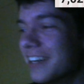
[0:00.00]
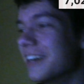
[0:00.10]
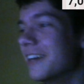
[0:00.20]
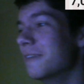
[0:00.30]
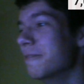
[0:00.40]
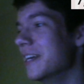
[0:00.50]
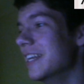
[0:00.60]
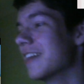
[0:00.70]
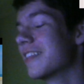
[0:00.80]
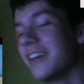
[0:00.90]
Oh,
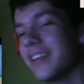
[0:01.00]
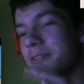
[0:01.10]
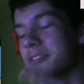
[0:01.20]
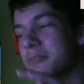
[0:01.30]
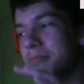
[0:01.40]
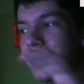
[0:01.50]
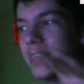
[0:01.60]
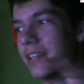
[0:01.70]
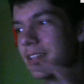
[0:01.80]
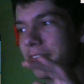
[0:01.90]
man, I thought he was
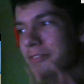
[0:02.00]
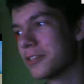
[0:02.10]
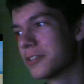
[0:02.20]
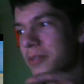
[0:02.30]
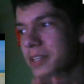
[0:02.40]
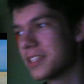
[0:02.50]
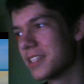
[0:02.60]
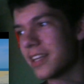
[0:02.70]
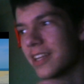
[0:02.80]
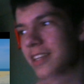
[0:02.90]
spinning in the first 20
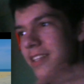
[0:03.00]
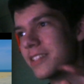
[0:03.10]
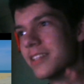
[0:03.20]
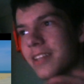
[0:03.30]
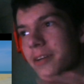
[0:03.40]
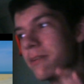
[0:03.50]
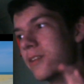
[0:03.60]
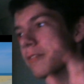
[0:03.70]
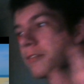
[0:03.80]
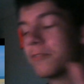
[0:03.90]
seconds and that would
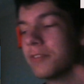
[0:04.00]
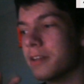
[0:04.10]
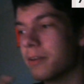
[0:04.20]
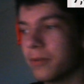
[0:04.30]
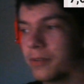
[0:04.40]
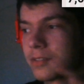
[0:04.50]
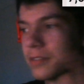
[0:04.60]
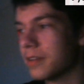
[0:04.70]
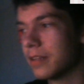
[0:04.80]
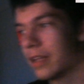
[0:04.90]
interfere. Whereas,
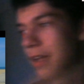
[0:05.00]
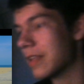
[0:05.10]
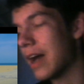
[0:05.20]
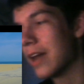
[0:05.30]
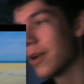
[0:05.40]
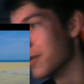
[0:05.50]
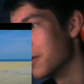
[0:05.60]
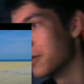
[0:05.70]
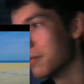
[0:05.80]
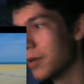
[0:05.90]
I don't
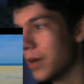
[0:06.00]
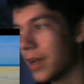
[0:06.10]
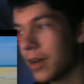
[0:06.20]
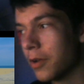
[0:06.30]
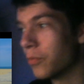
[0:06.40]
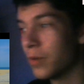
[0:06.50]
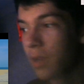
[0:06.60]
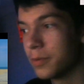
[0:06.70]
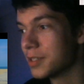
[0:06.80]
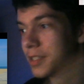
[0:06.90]
know, bro. I don't know what
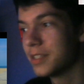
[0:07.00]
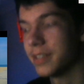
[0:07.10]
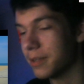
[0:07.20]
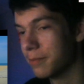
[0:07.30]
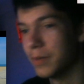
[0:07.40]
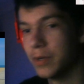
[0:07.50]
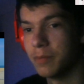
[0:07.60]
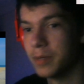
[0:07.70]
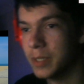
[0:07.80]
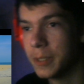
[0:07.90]
I was thinking, bro,
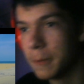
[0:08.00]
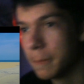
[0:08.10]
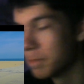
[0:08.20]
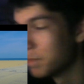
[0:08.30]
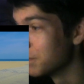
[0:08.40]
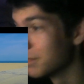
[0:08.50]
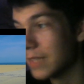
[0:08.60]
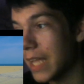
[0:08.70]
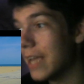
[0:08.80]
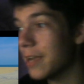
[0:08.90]
but...
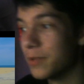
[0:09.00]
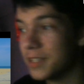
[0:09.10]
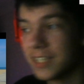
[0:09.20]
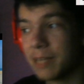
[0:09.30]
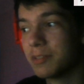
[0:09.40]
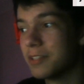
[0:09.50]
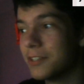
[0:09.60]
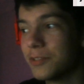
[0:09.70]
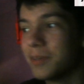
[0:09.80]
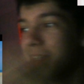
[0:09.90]
Hey, we skipped to the
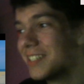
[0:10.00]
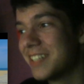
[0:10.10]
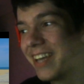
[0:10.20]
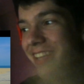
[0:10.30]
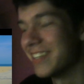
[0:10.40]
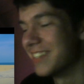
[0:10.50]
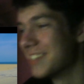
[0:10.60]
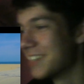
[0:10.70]
20 seconds.